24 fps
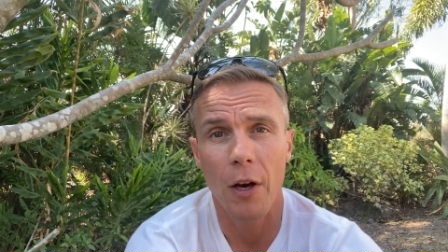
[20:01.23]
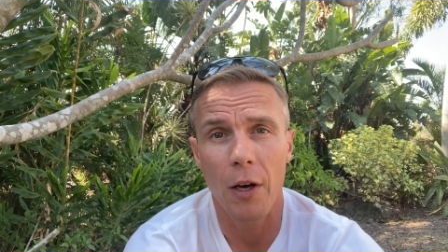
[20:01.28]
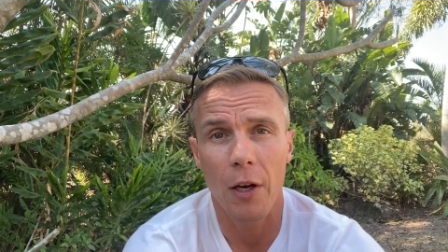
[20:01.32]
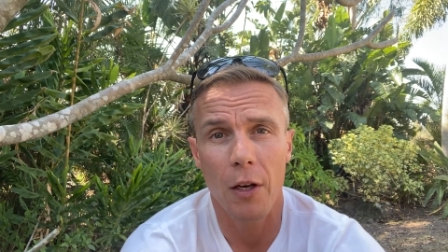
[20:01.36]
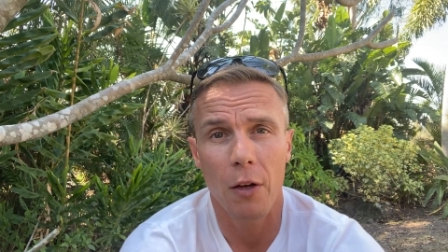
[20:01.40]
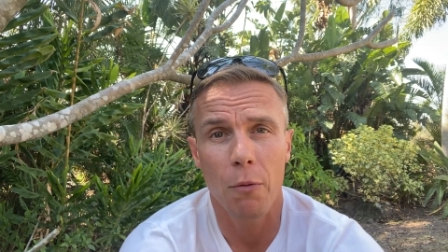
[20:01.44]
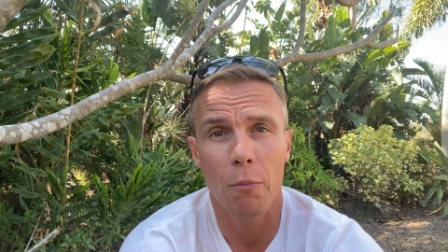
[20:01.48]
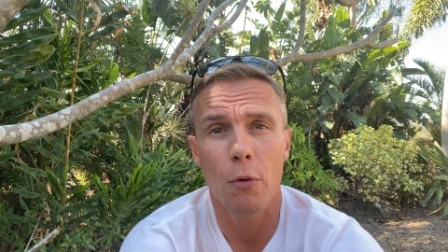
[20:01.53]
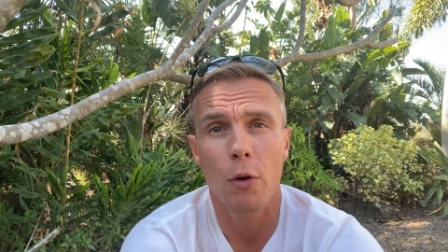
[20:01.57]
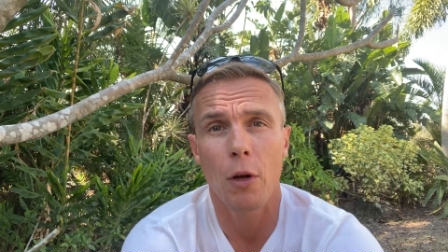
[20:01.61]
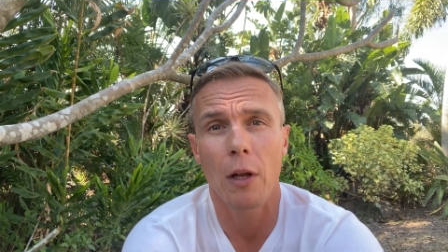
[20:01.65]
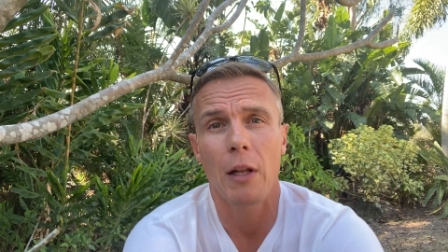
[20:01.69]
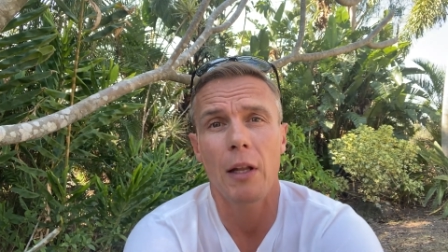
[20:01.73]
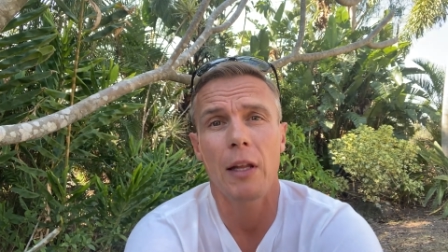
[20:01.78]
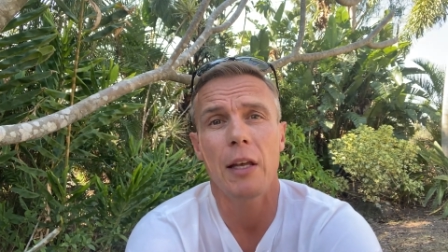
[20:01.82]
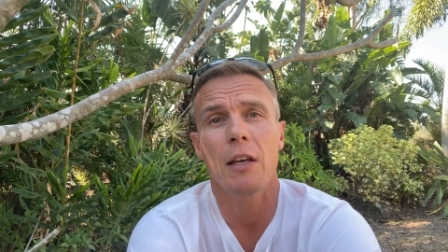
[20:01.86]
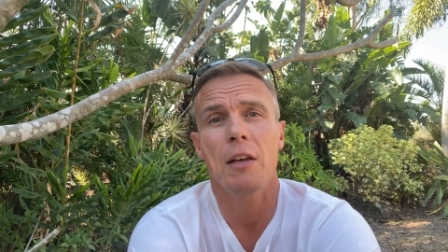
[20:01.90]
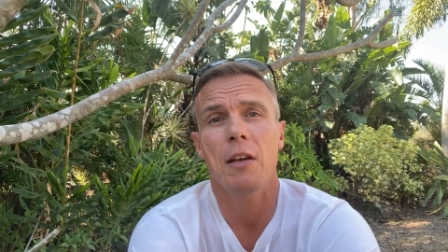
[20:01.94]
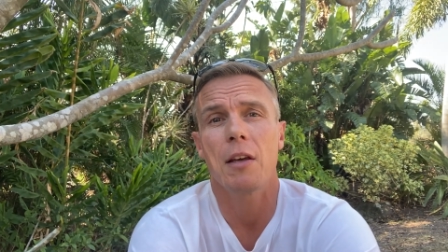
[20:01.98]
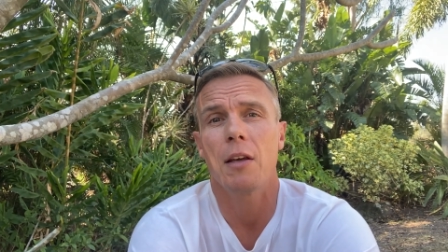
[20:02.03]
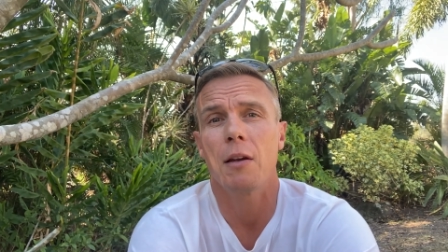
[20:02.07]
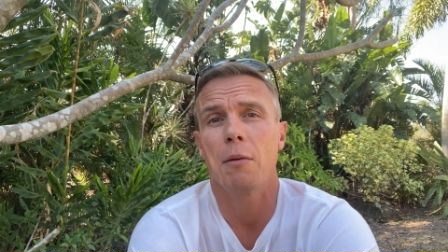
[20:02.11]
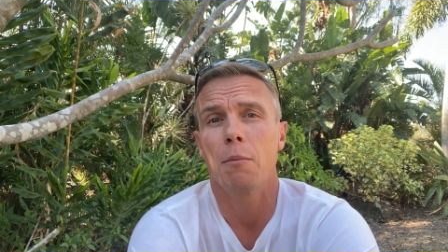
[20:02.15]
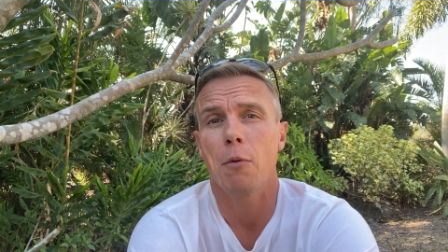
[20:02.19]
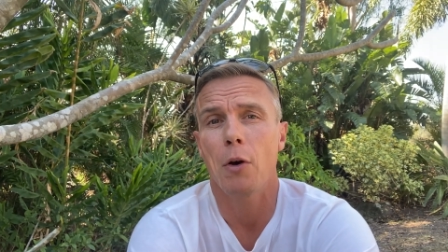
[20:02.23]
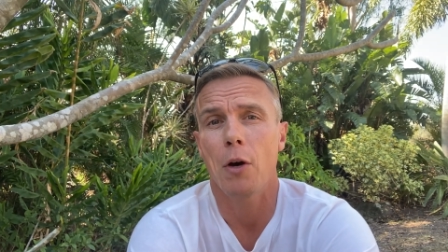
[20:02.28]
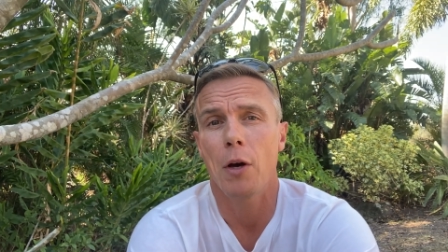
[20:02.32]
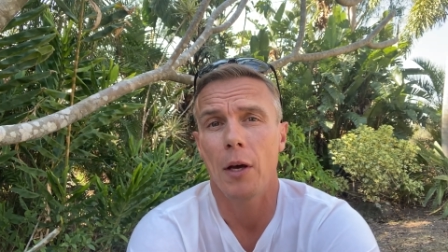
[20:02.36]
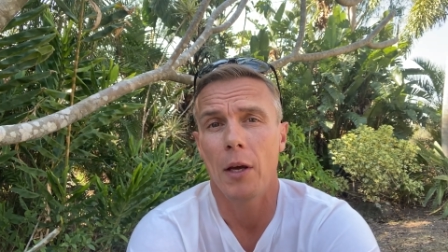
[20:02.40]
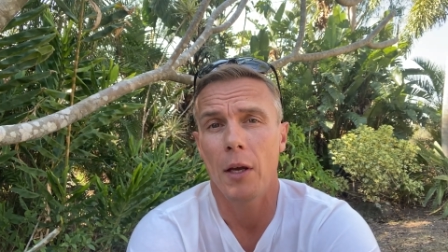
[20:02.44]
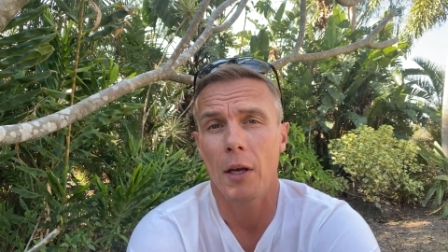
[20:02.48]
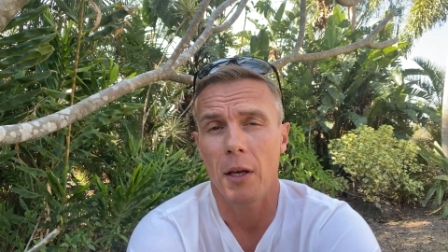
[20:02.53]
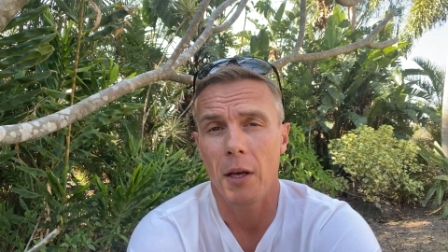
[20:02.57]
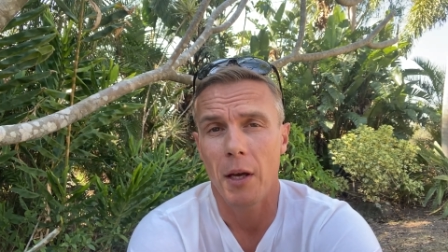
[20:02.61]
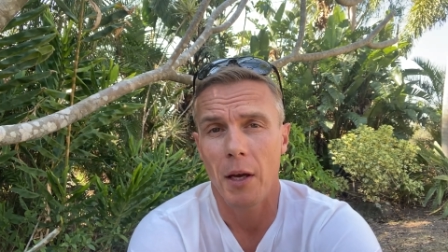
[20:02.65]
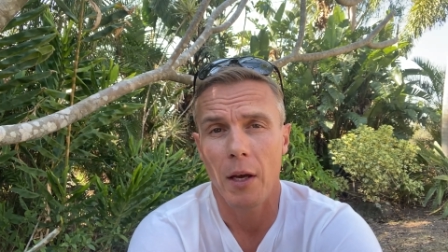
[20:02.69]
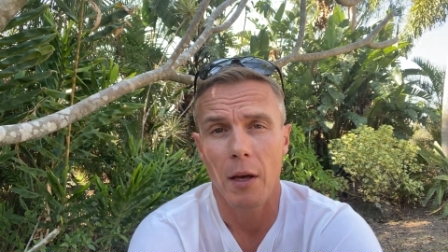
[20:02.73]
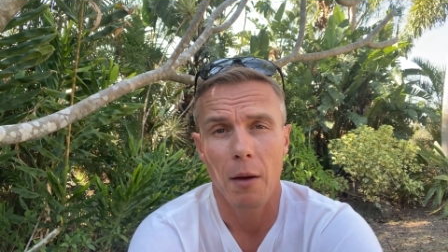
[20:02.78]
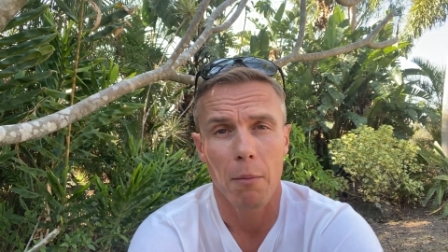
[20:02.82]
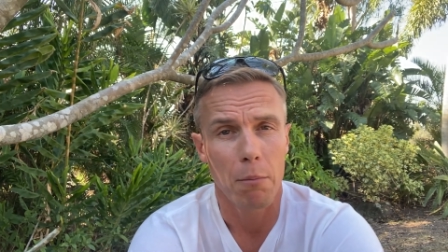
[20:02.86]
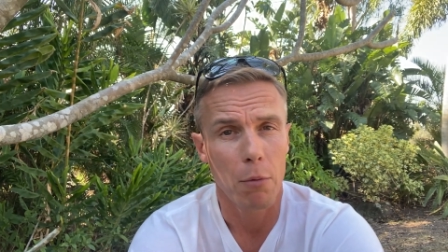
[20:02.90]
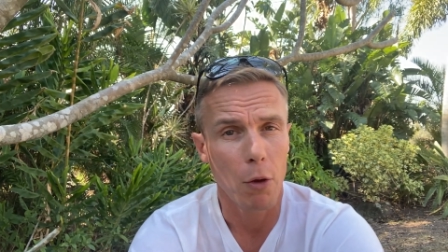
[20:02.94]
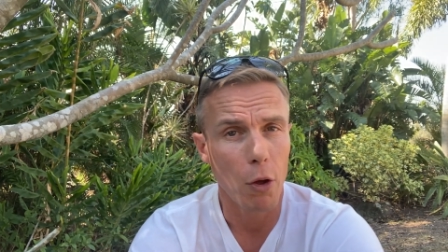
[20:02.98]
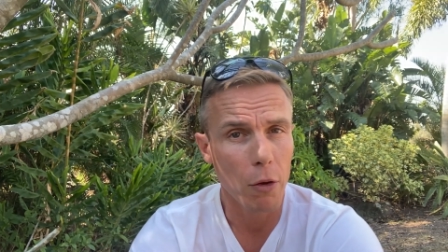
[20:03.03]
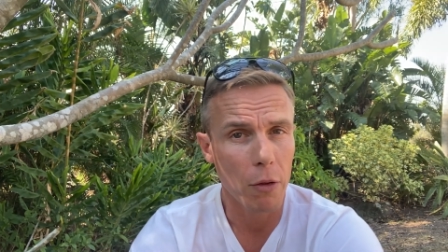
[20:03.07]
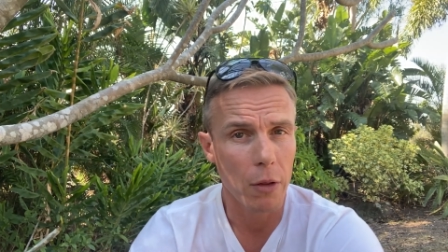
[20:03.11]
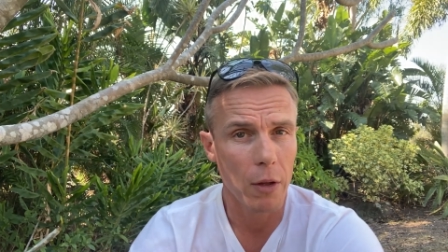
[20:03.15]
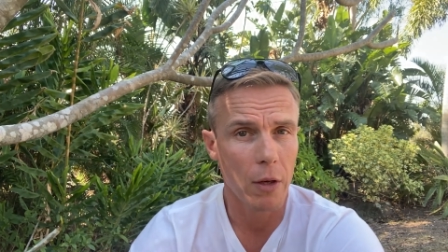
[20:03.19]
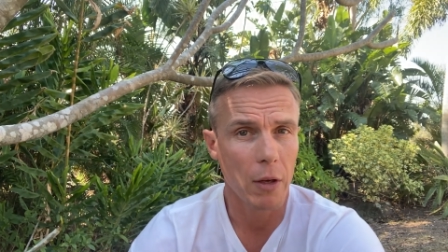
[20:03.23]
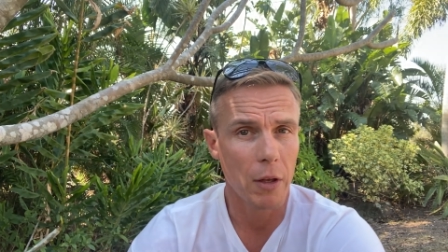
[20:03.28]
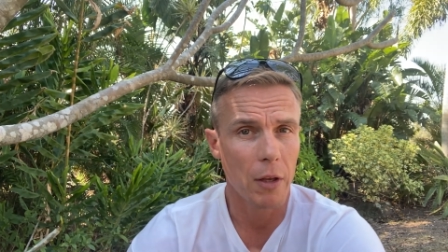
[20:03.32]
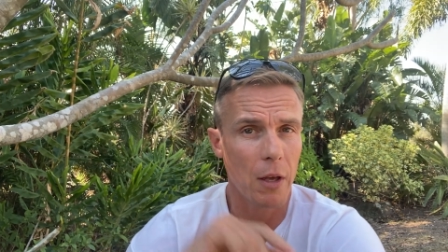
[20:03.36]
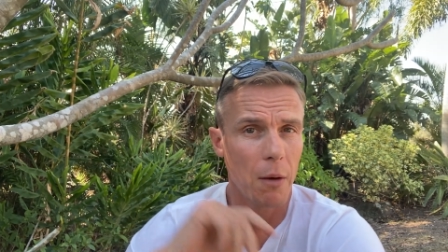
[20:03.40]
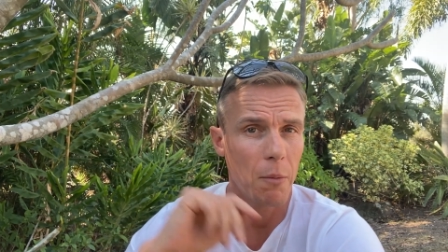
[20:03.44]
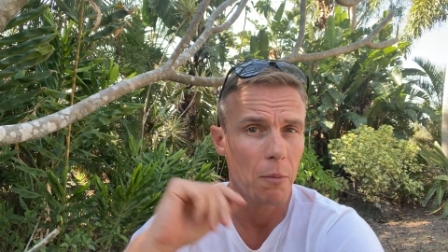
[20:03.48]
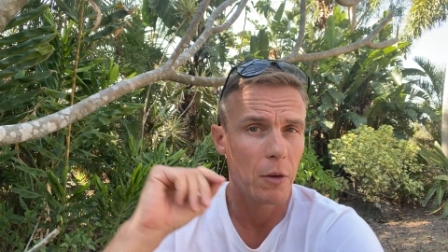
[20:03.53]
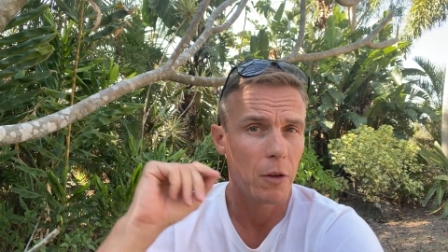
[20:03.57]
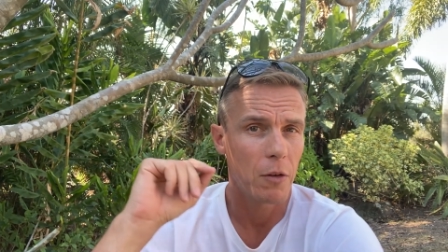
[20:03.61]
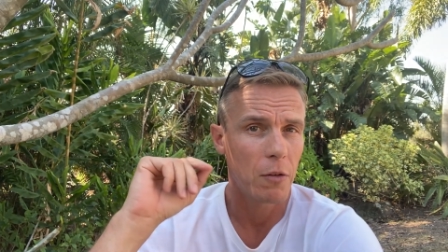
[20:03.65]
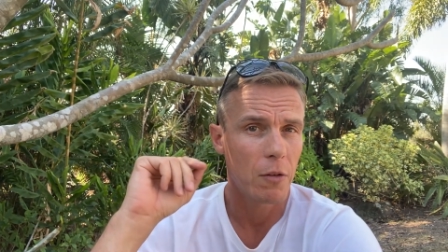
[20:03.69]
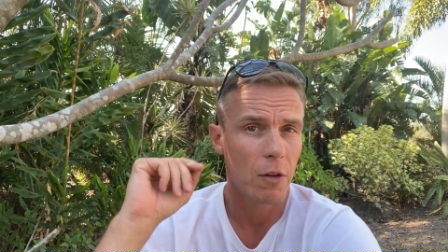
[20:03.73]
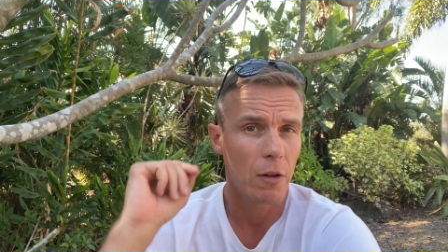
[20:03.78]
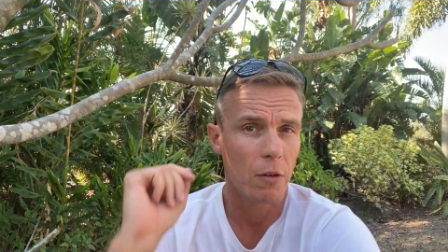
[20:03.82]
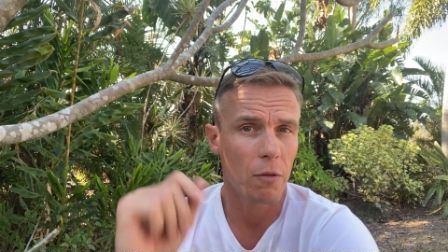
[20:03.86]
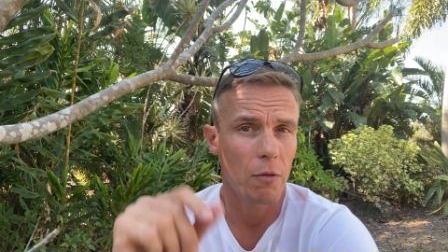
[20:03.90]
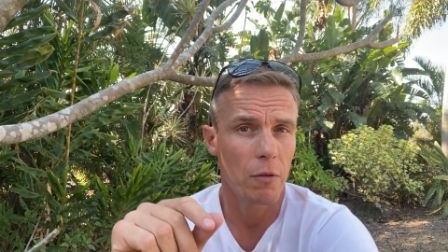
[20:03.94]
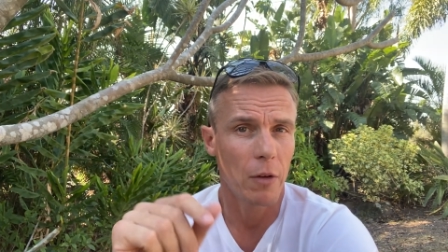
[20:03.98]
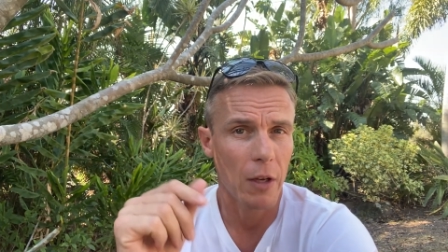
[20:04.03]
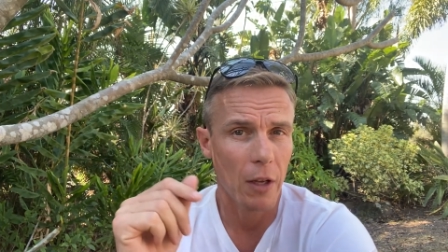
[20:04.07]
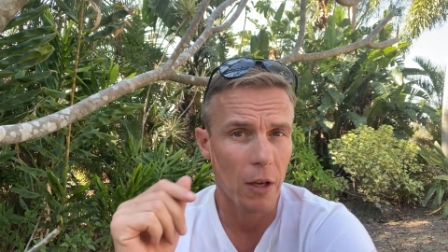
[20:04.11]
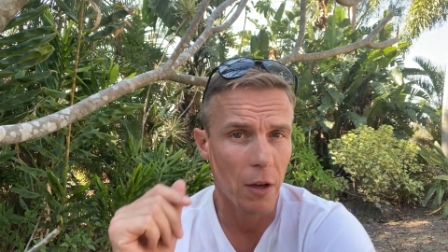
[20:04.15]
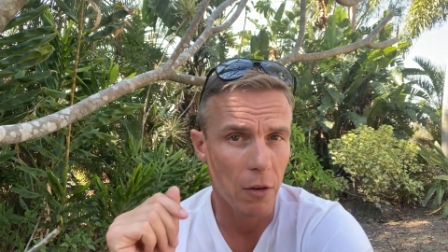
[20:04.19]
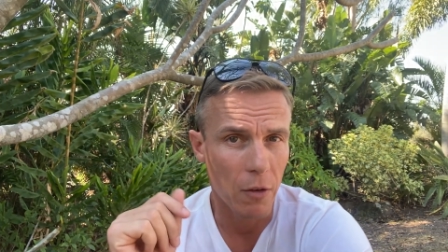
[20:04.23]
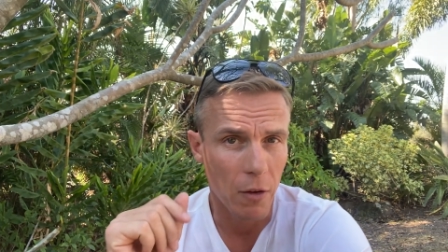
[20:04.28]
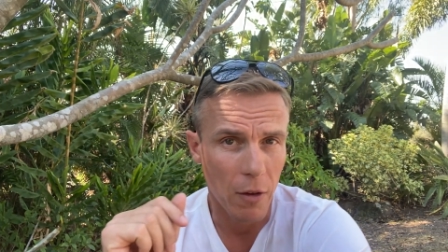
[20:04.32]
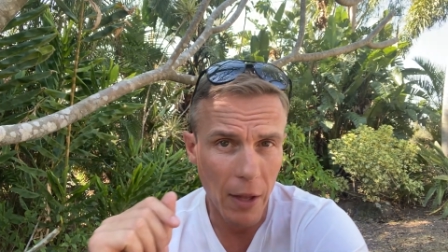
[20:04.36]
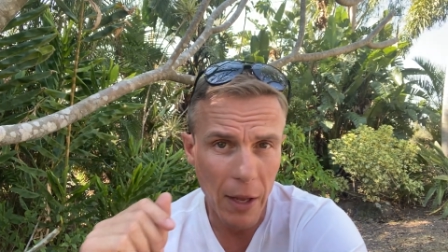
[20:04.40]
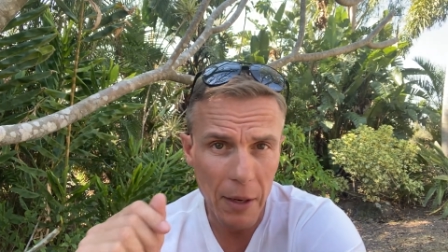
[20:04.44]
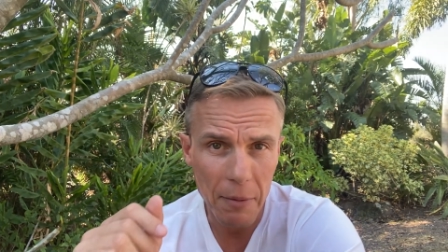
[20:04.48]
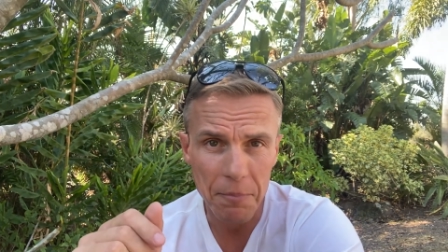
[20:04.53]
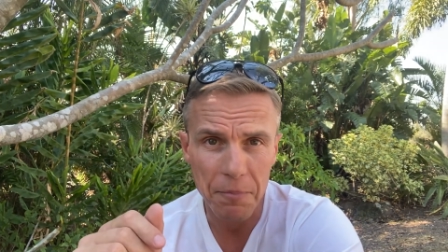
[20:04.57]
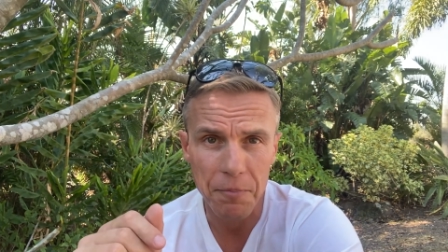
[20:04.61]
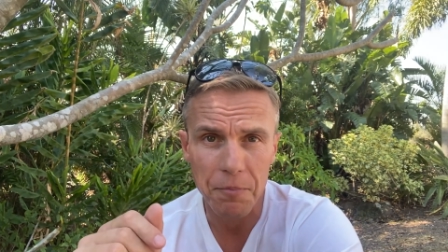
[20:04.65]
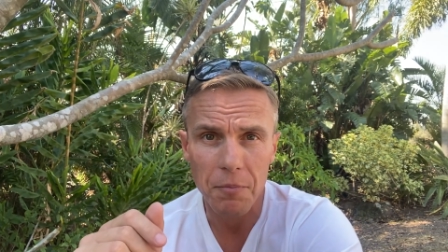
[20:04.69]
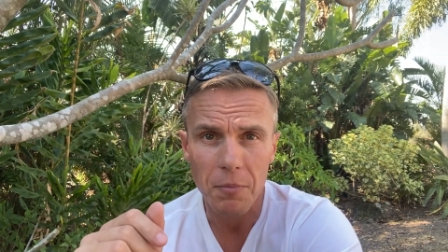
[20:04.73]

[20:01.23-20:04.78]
I'm going to put a link in my uh, blog that accompanies this video to that.